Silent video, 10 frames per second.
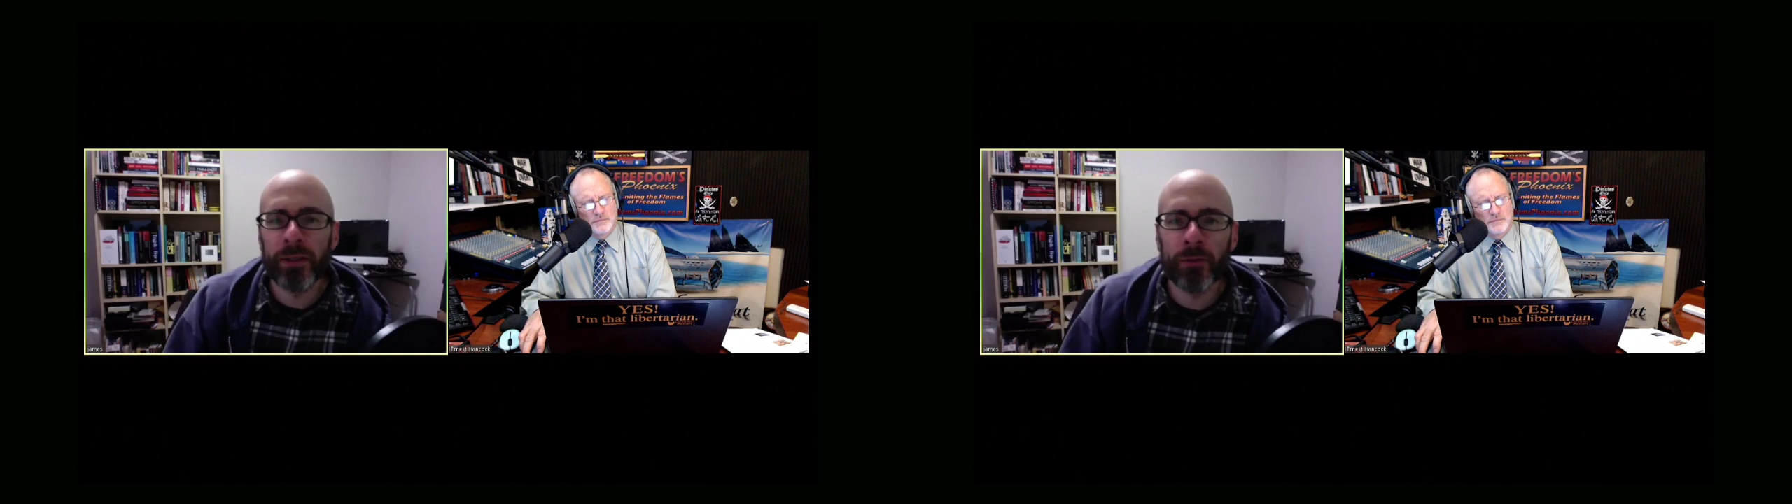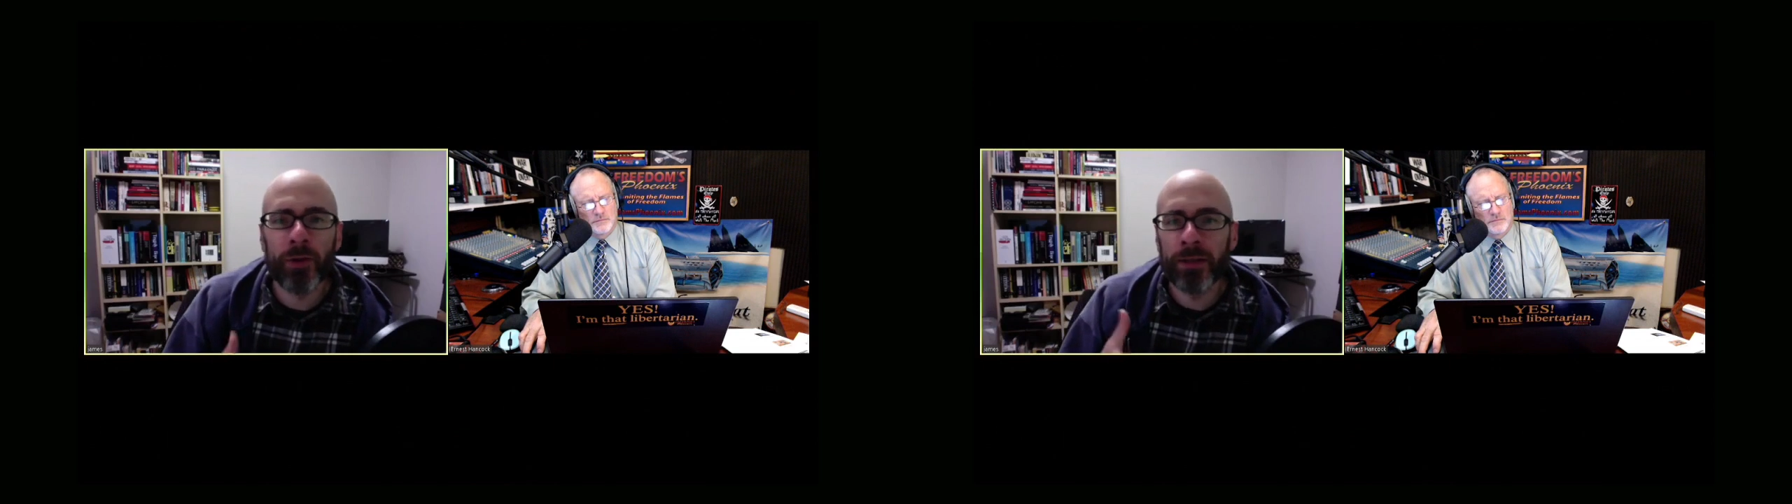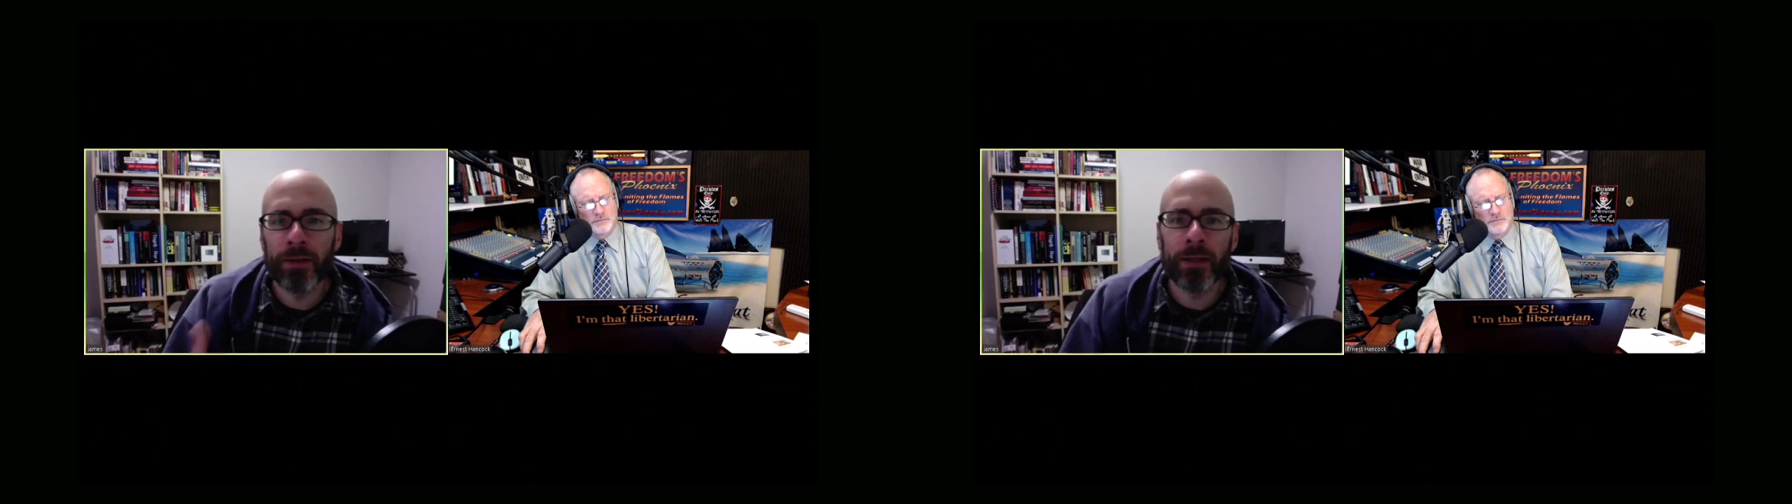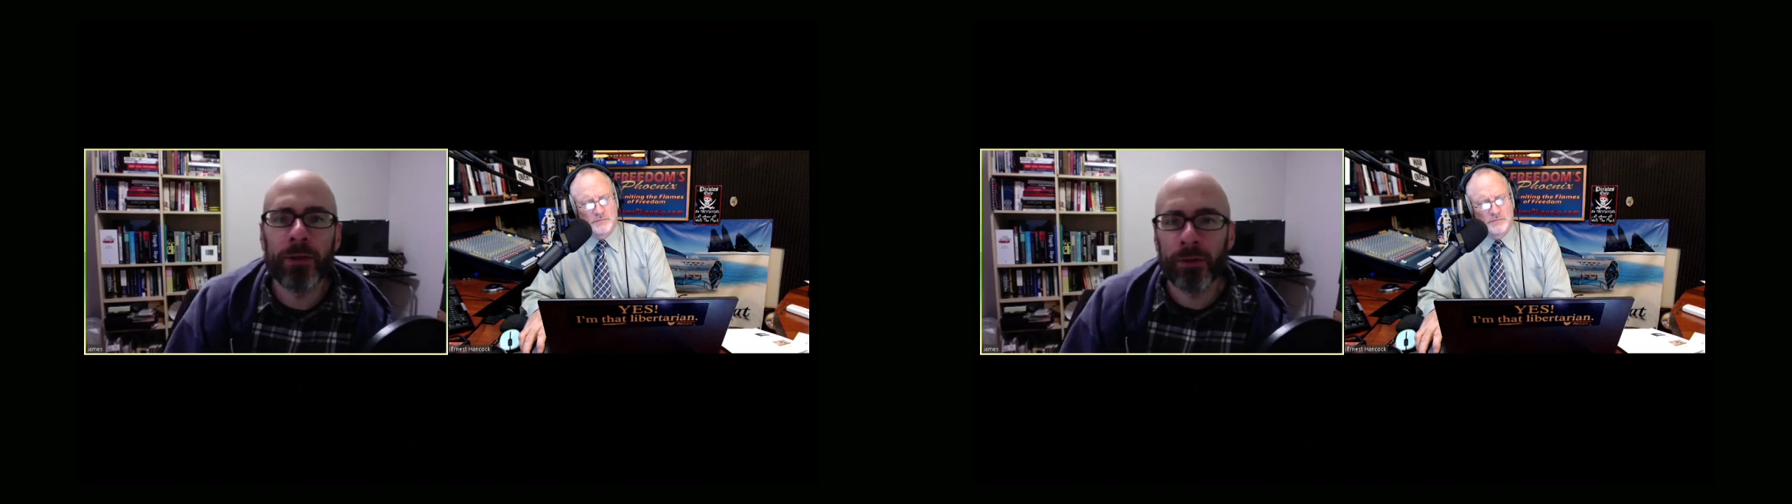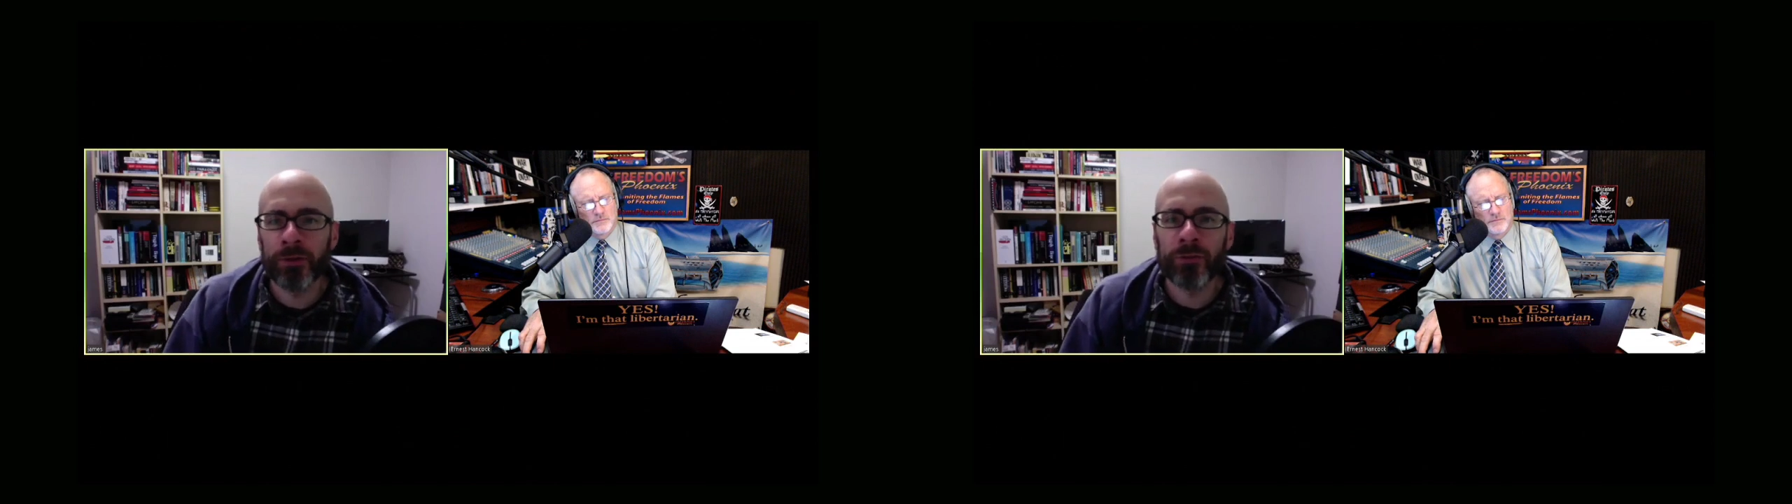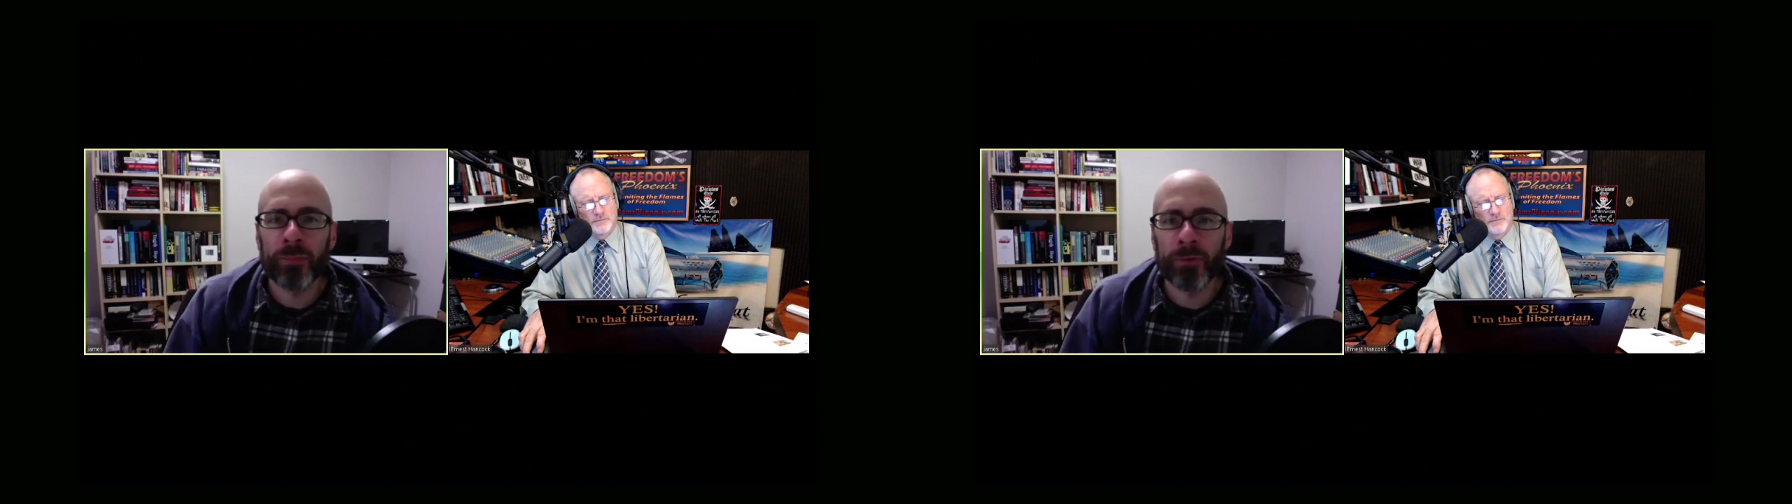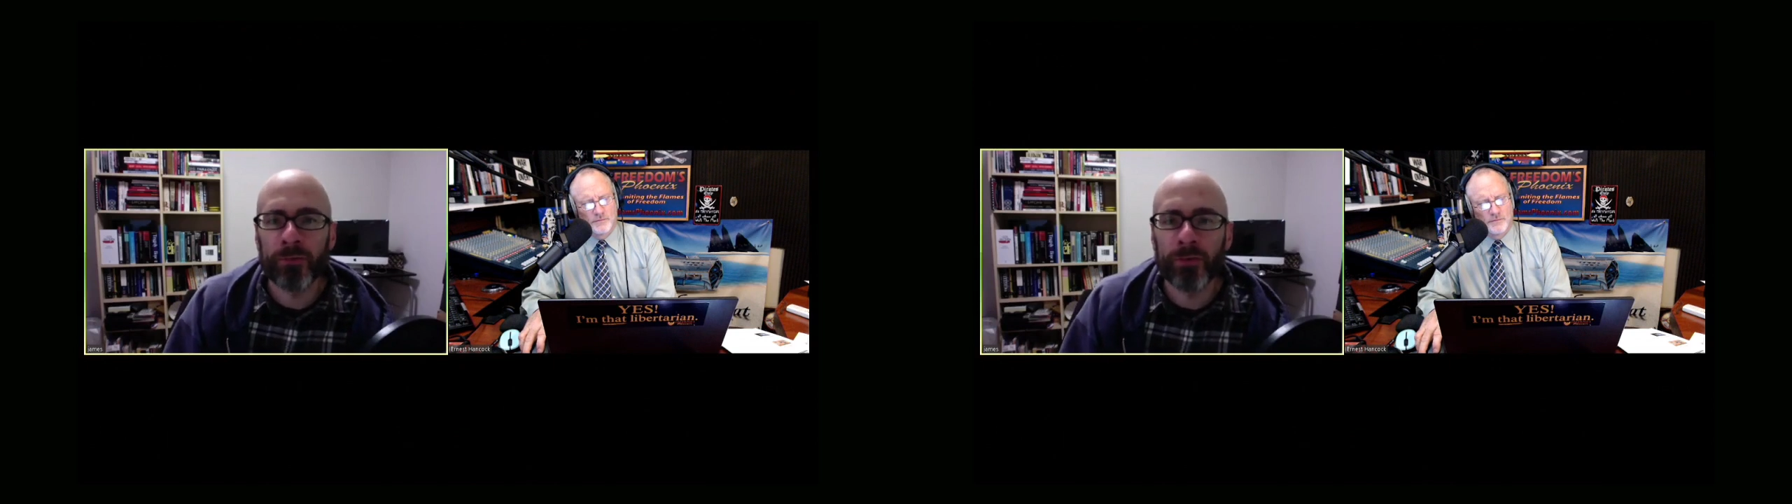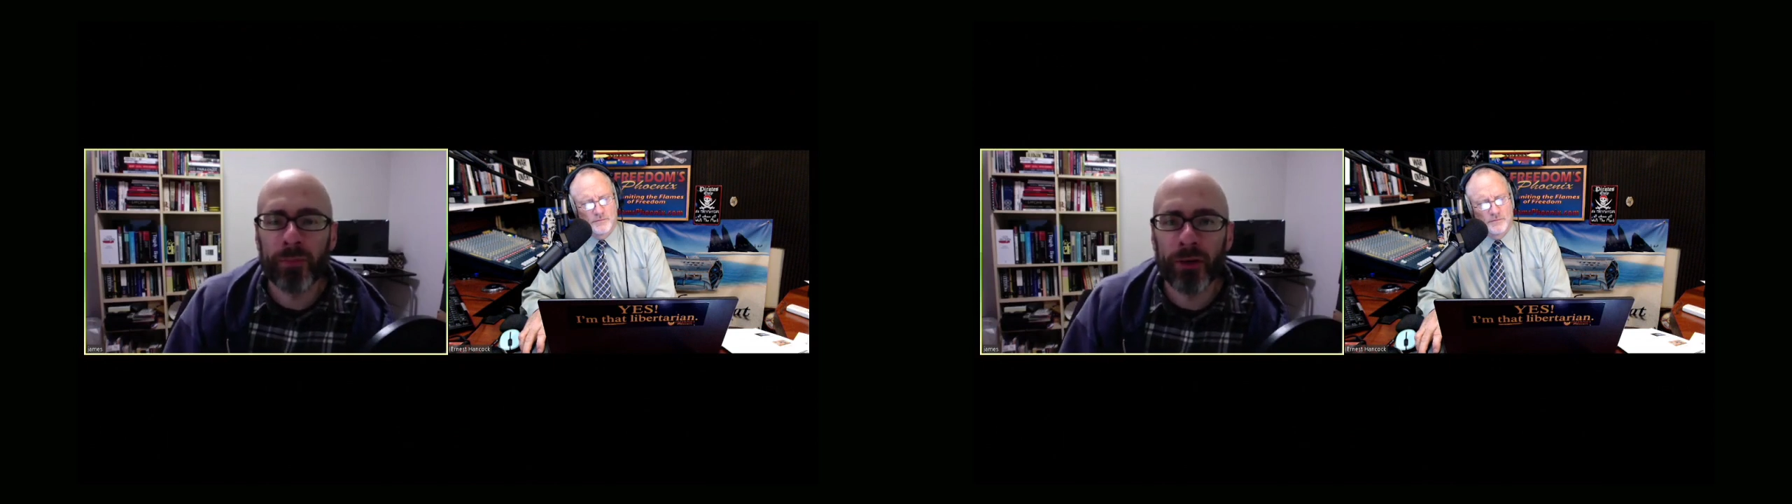way that they couldn't jump over
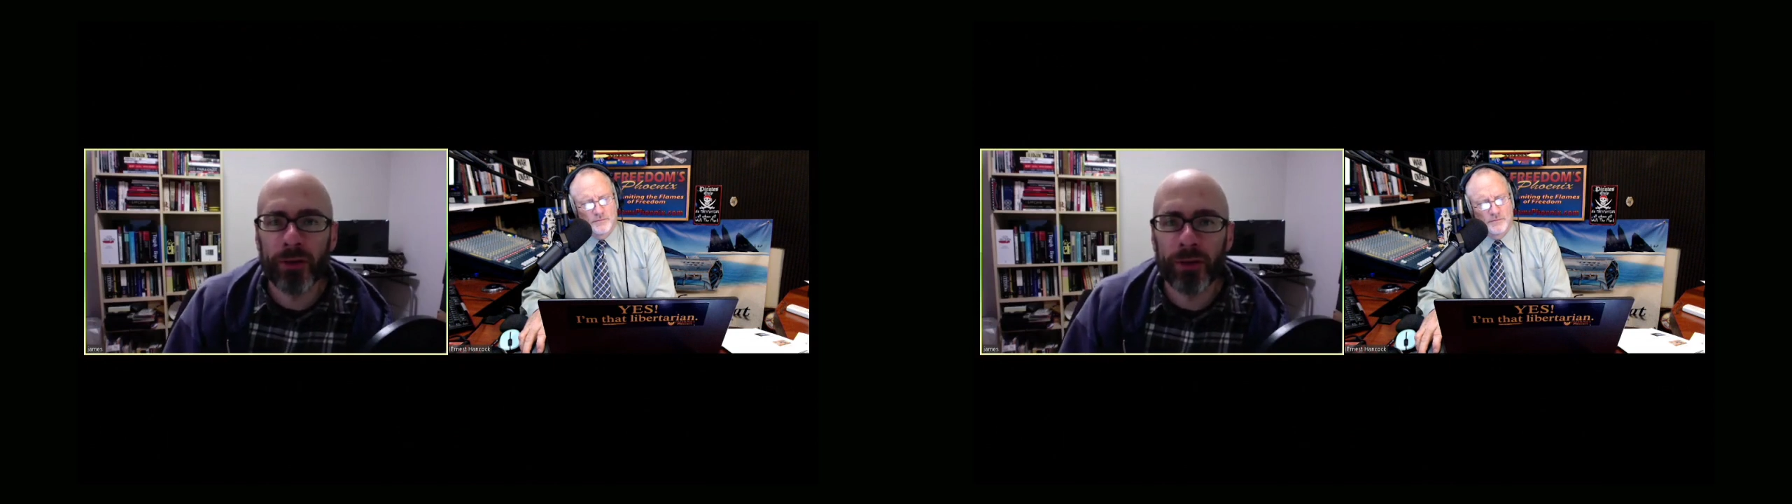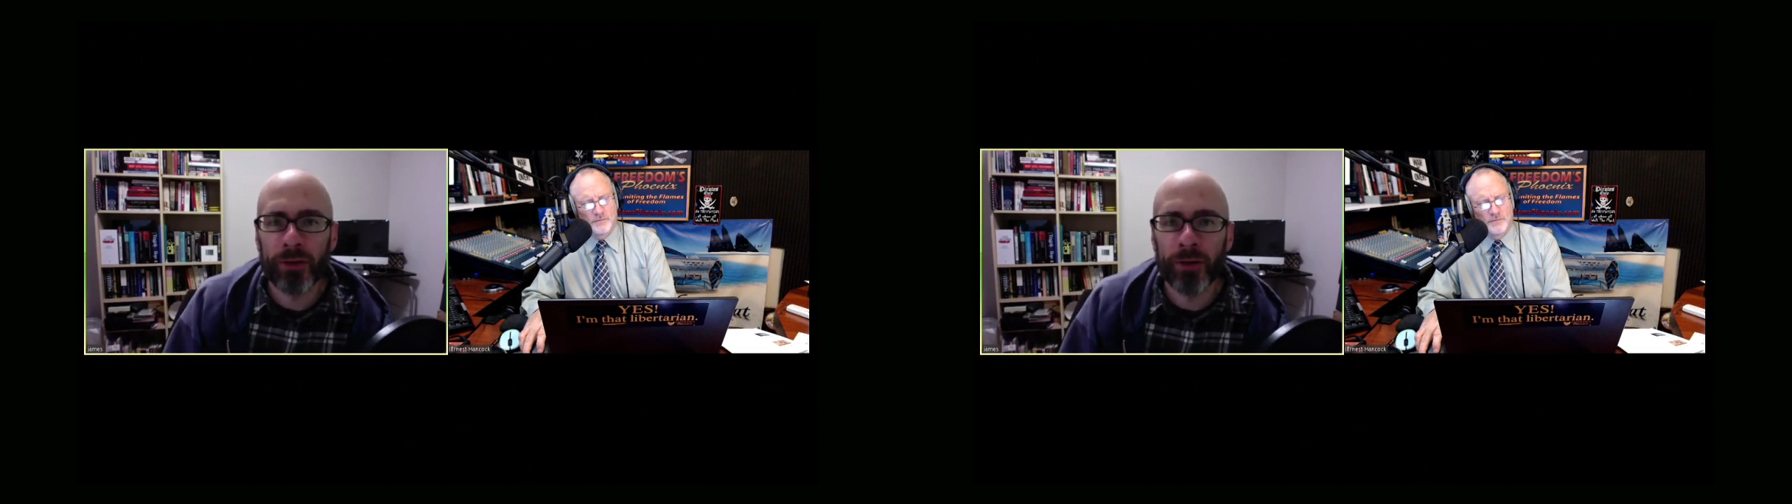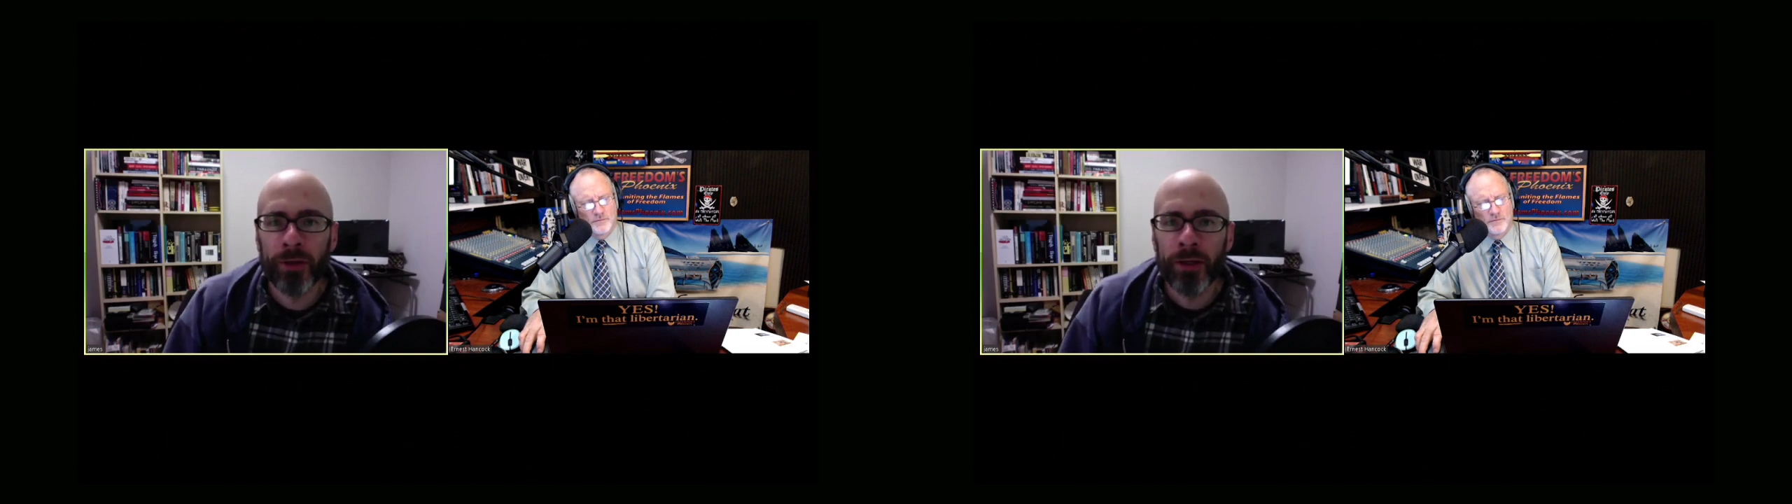the barrier,